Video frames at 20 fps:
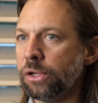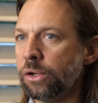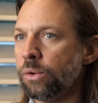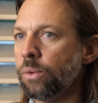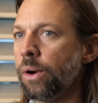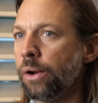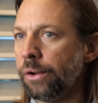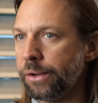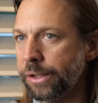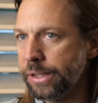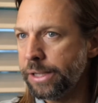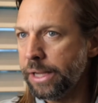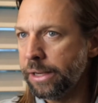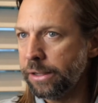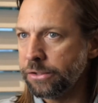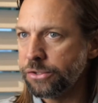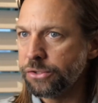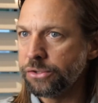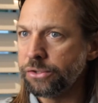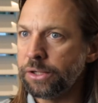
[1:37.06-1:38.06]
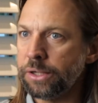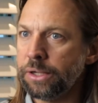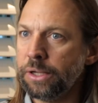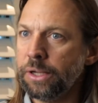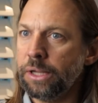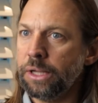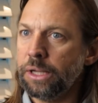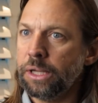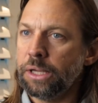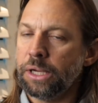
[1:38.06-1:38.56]
and quality dentistry
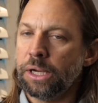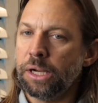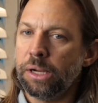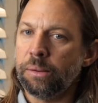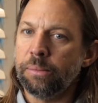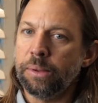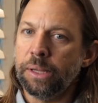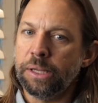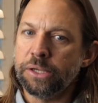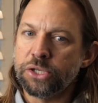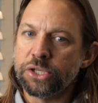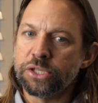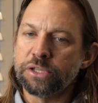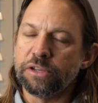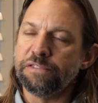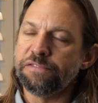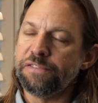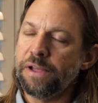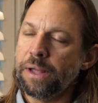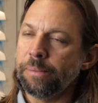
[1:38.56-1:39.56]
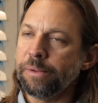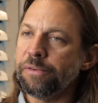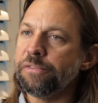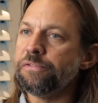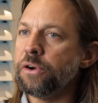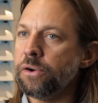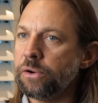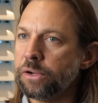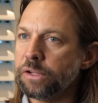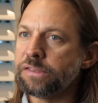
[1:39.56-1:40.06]
um, and just a family
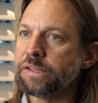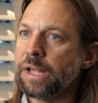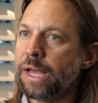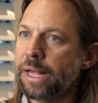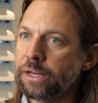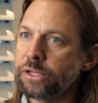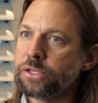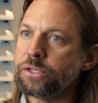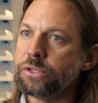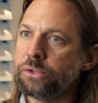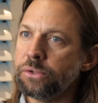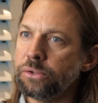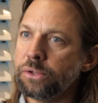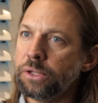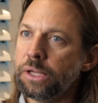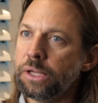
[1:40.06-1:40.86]
focused attitude.